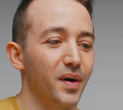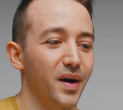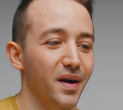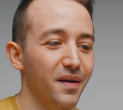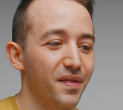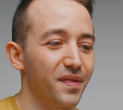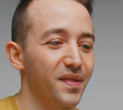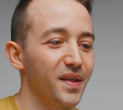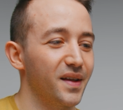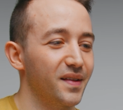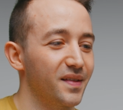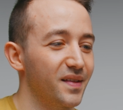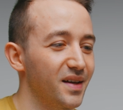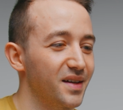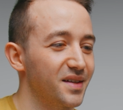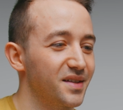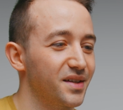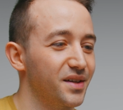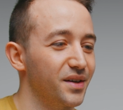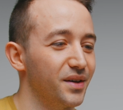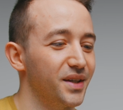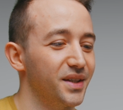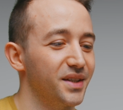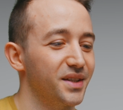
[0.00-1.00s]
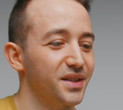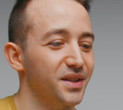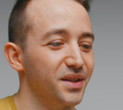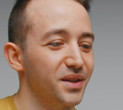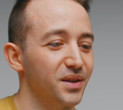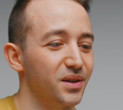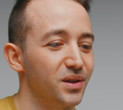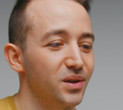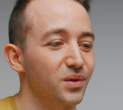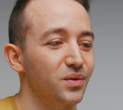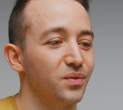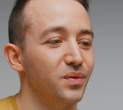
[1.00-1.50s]
I think that's going
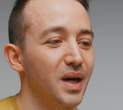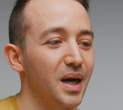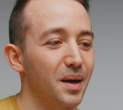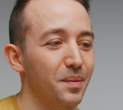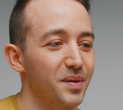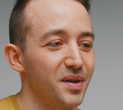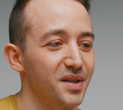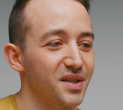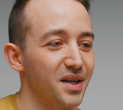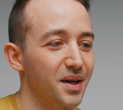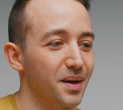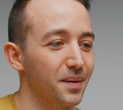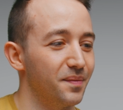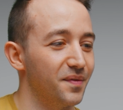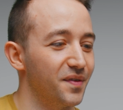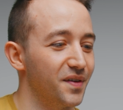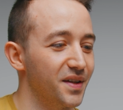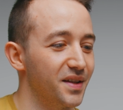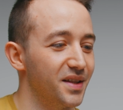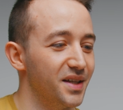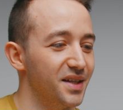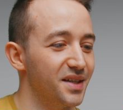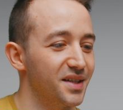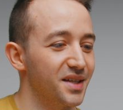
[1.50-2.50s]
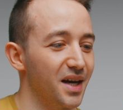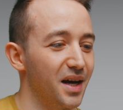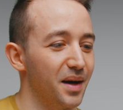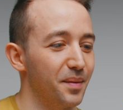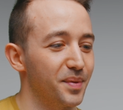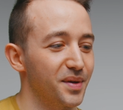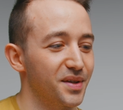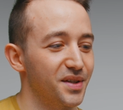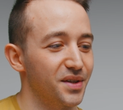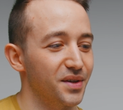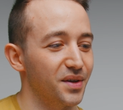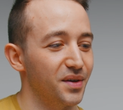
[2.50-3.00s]
to wrap us up for this
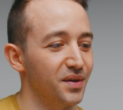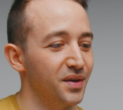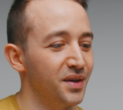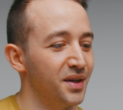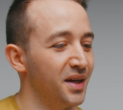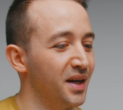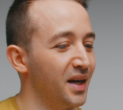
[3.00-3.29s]
episode.